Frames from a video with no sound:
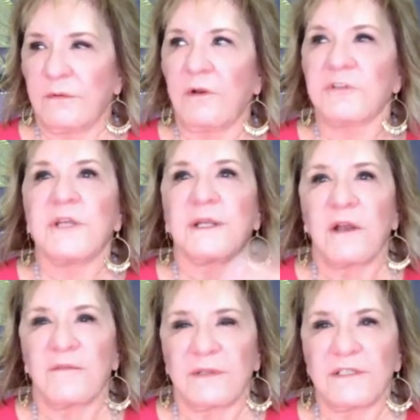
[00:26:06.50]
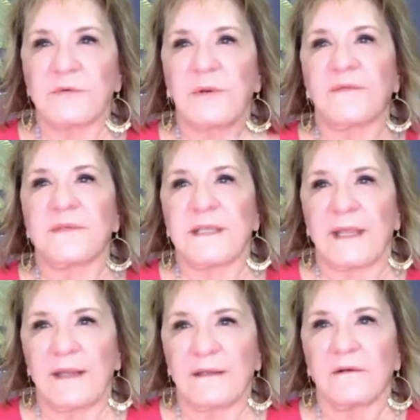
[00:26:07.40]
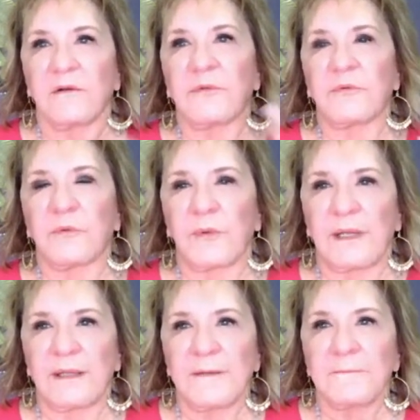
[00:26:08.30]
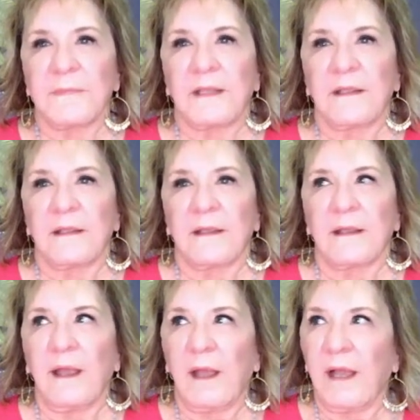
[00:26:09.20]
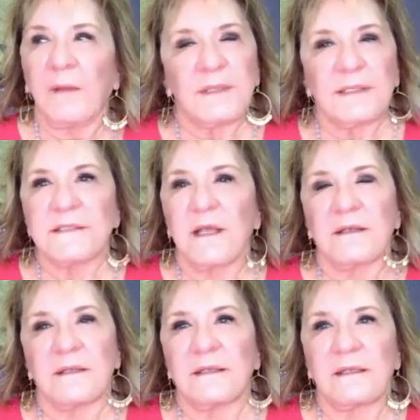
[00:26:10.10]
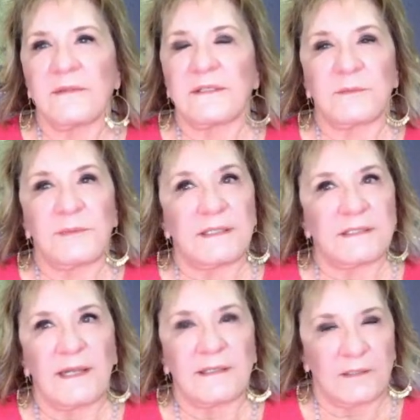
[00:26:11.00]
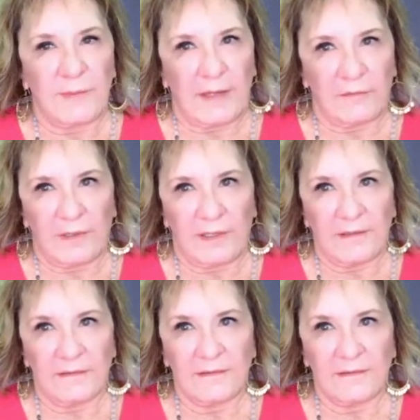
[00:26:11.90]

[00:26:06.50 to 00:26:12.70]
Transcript: our checkoff list throughout the day or through the week, I mean, it's not anything to be excited about, right?